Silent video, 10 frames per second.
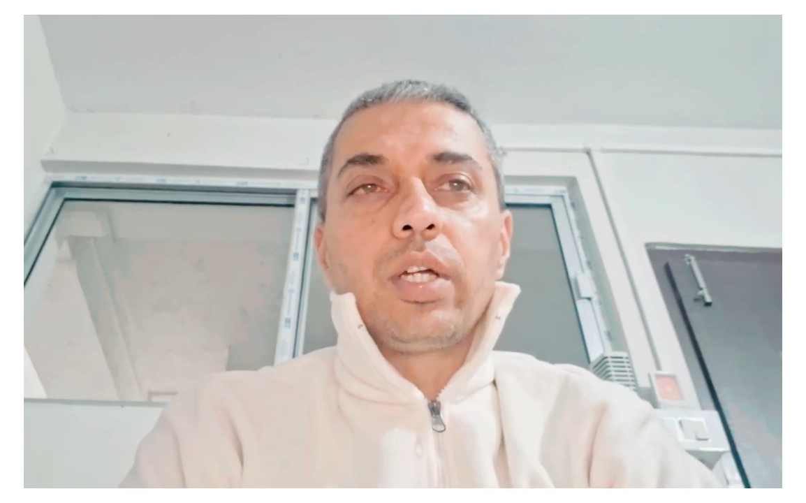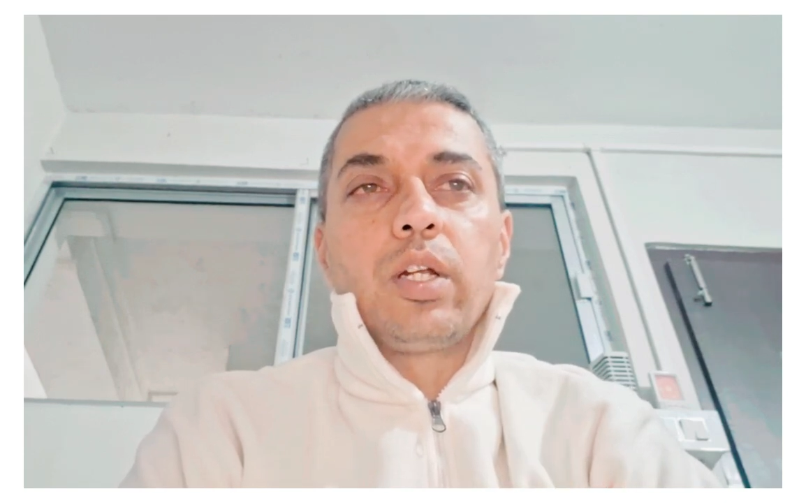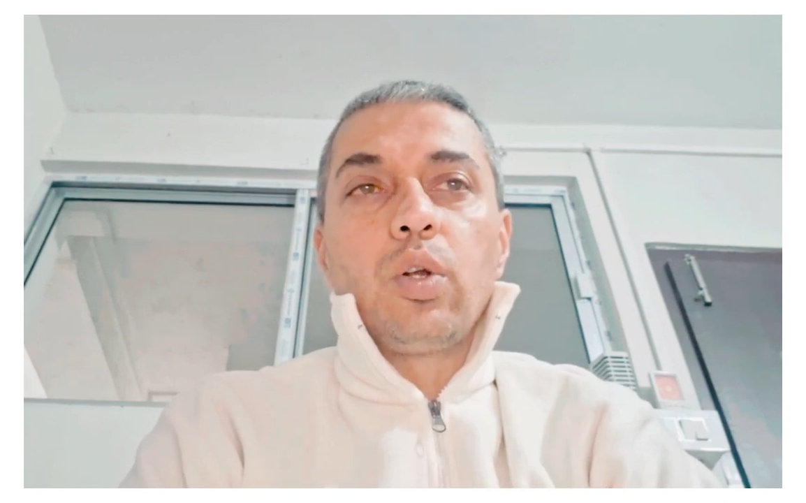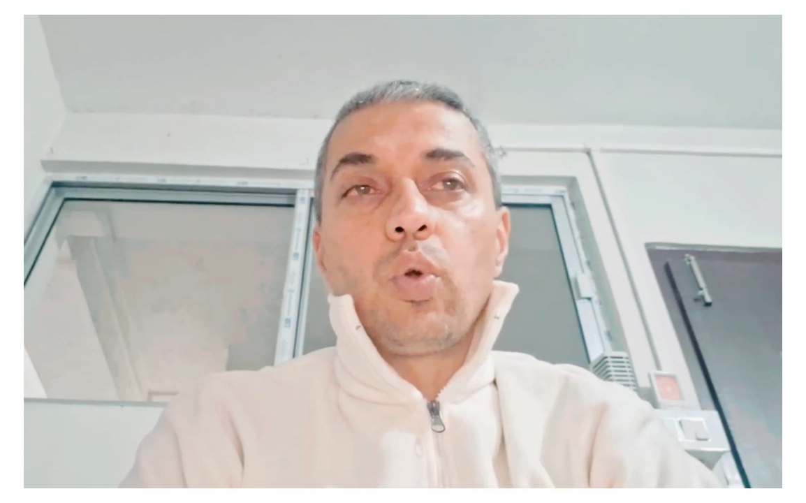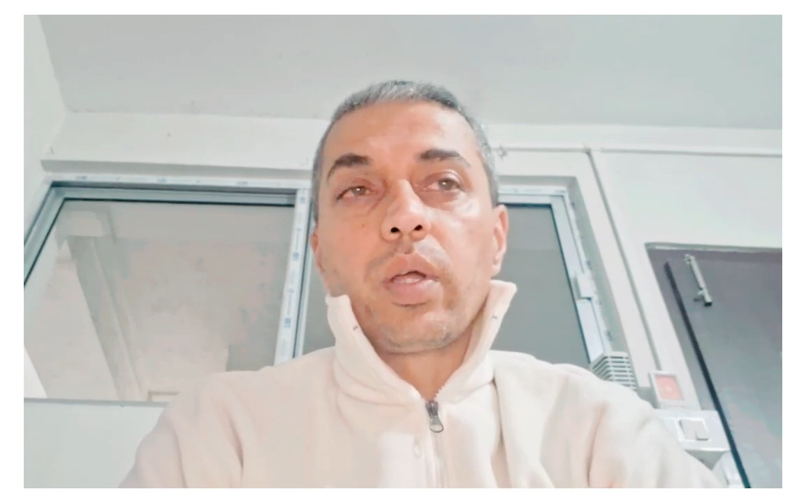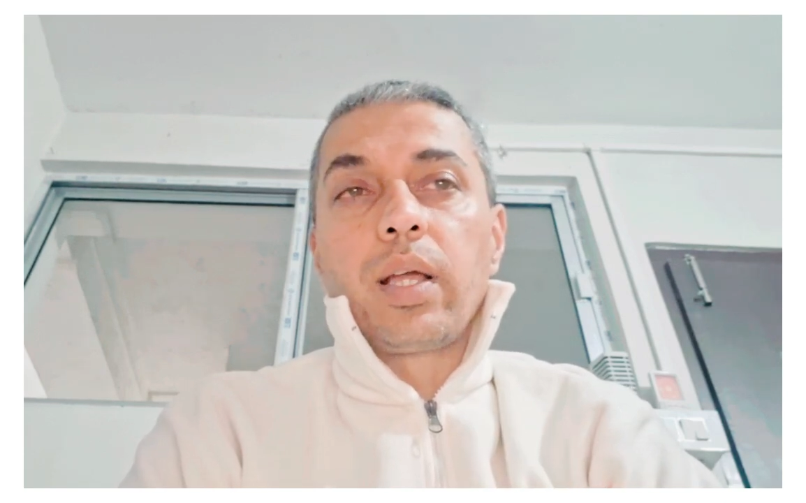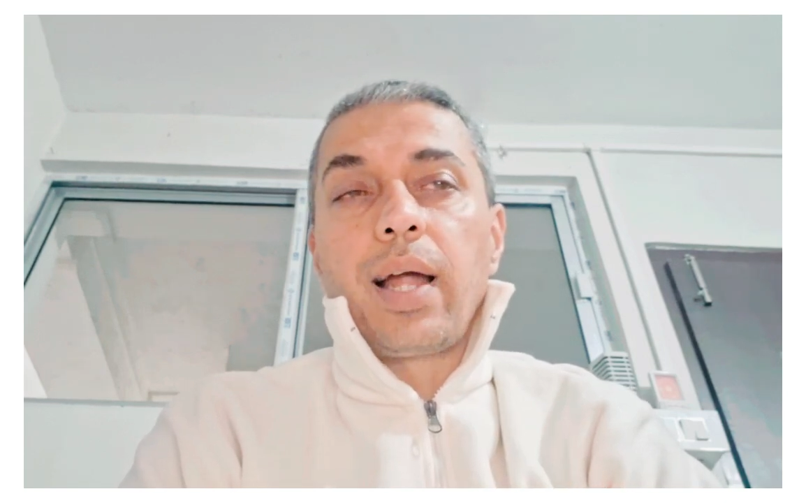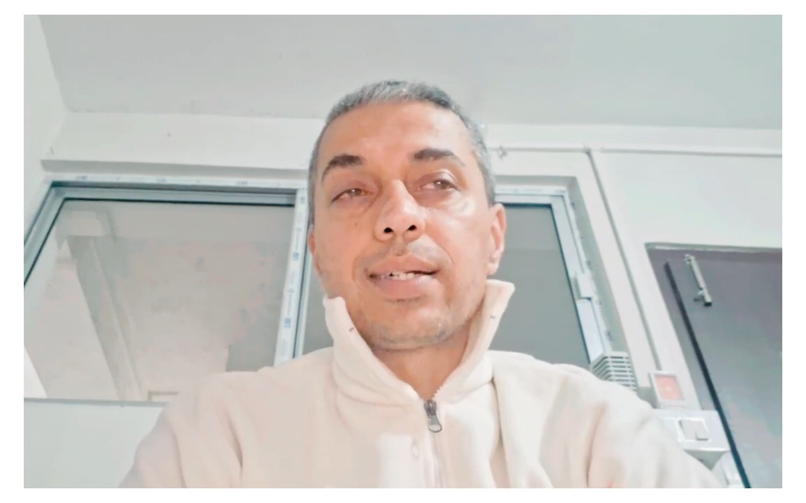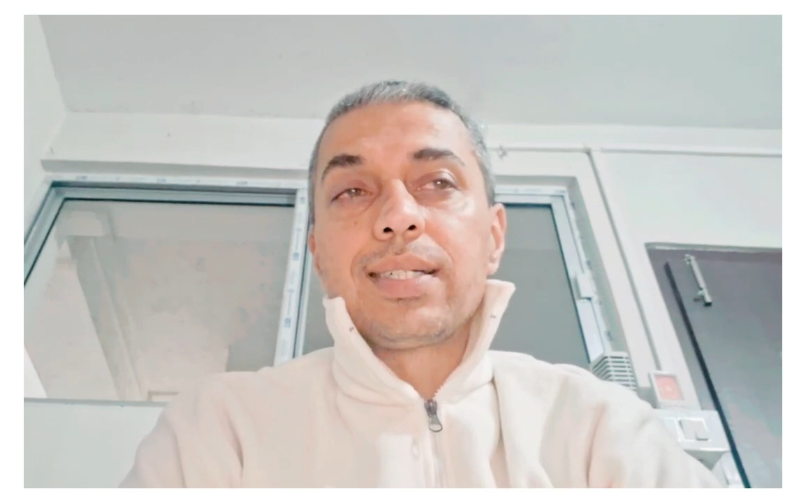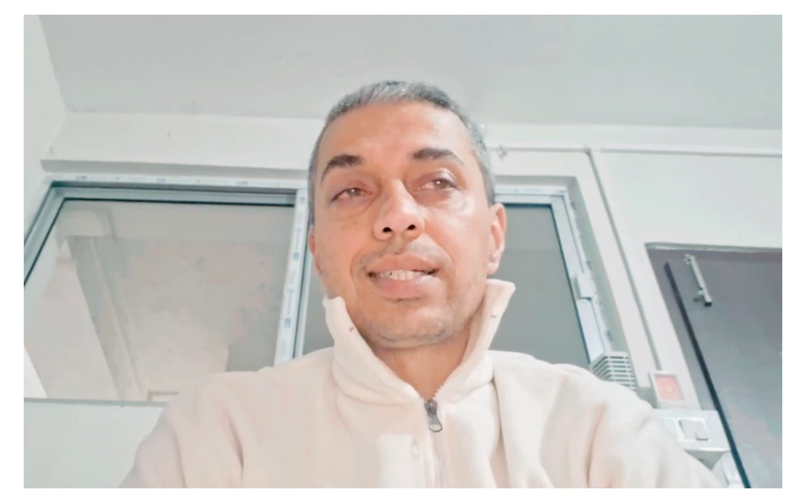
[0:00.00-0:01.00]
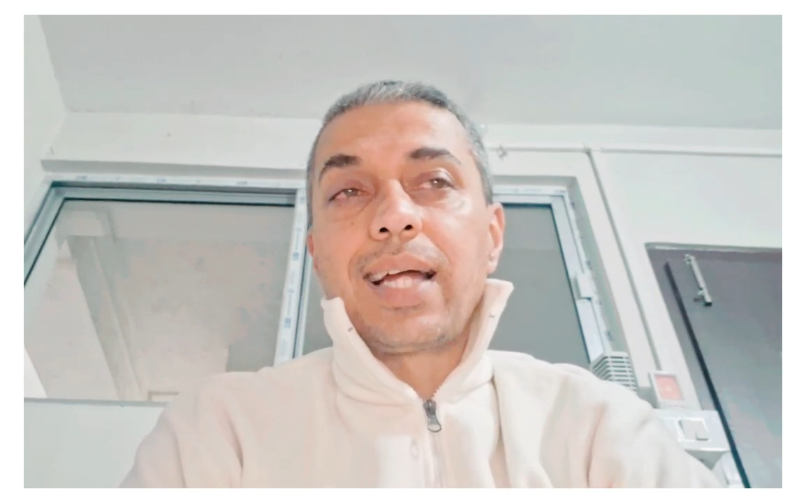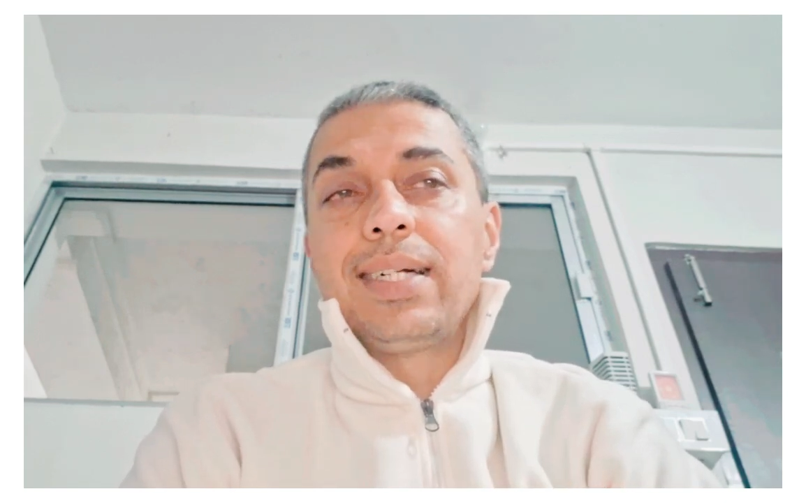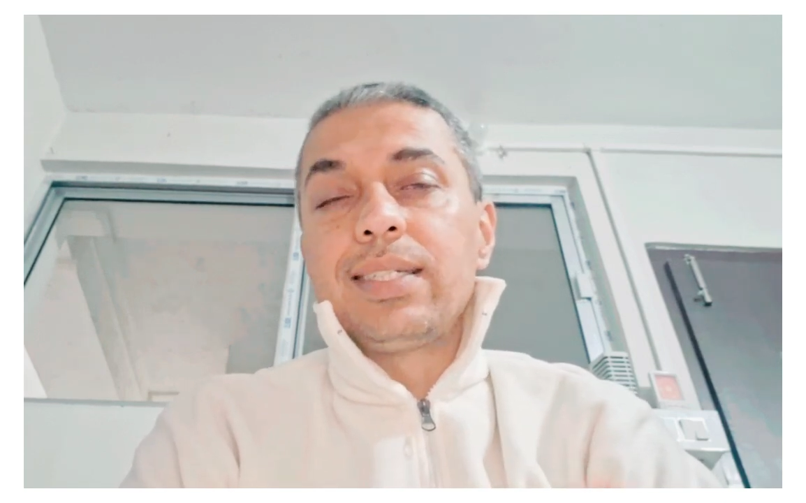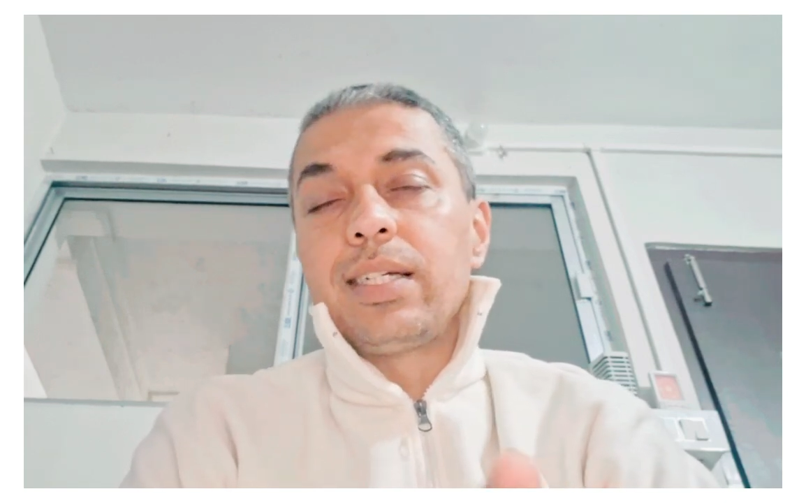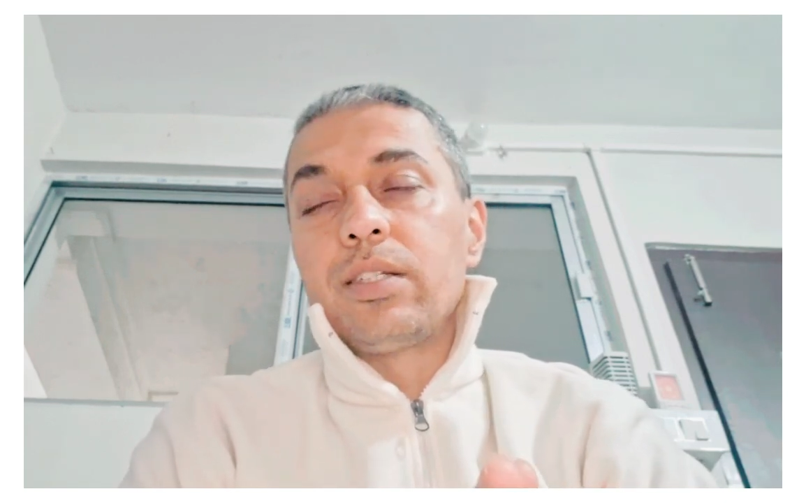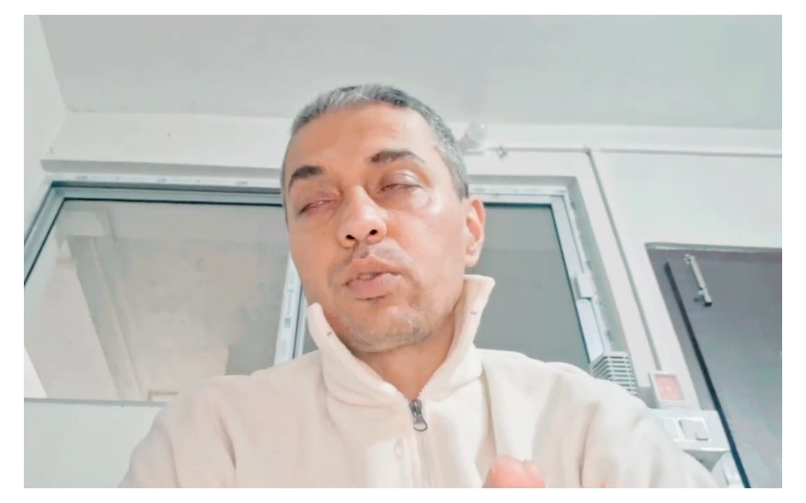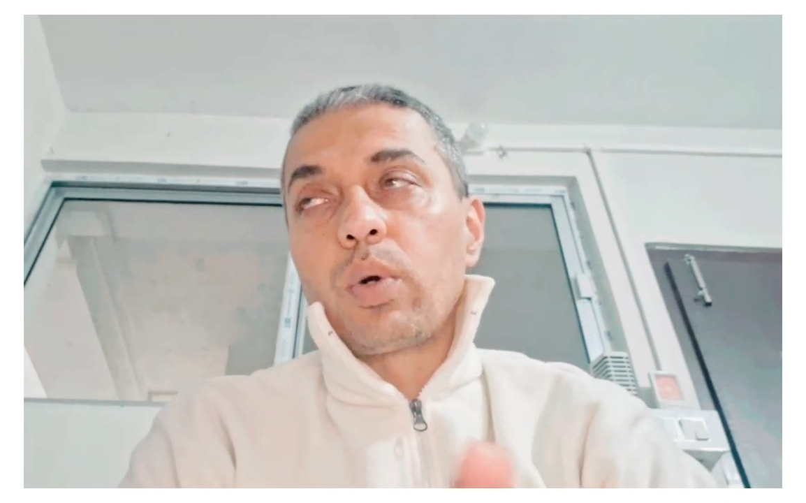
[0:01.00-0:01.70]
in looking at sight scenes,